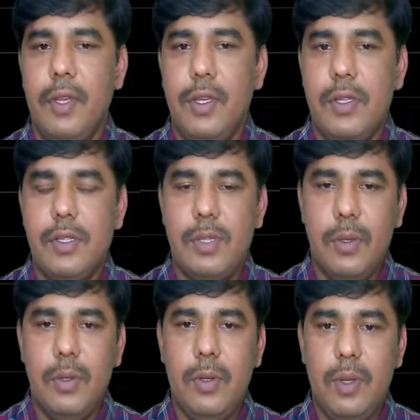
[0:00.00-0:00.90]

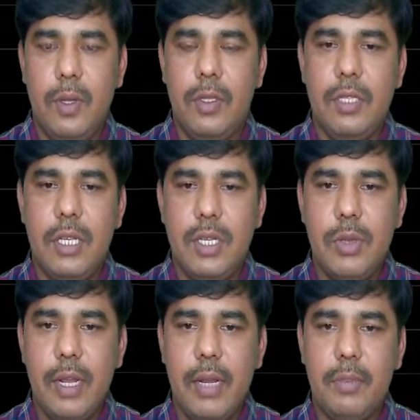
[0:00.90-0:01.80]
So, just you
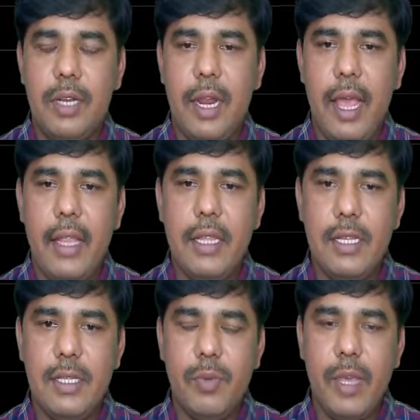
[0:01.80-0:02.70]
can observe like
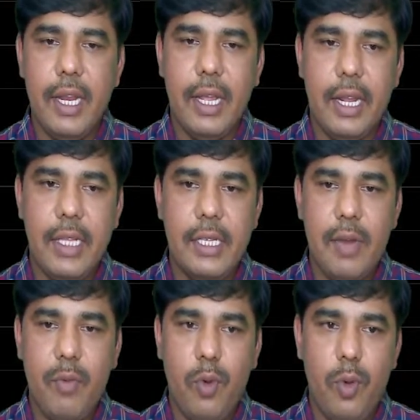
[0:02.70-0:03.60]
this, we can arrange here
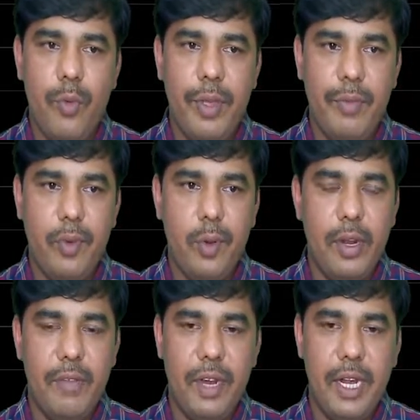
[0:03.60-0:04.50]
four
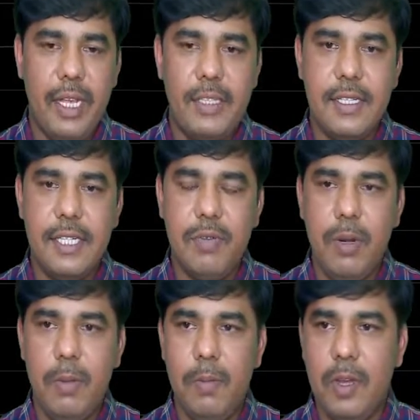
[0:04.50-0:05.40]
different cases it will
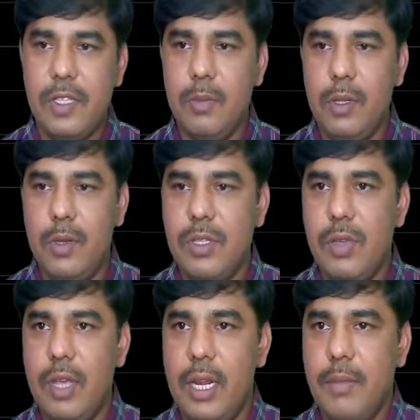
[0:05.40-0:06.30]
be possible. Those you
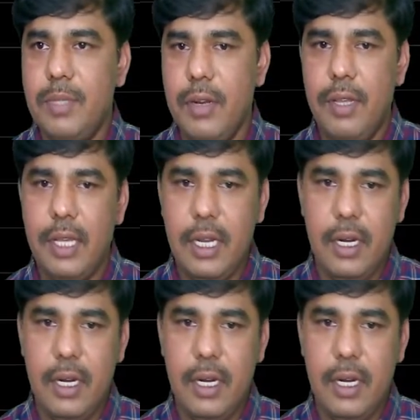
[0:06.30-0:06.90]
can observe here.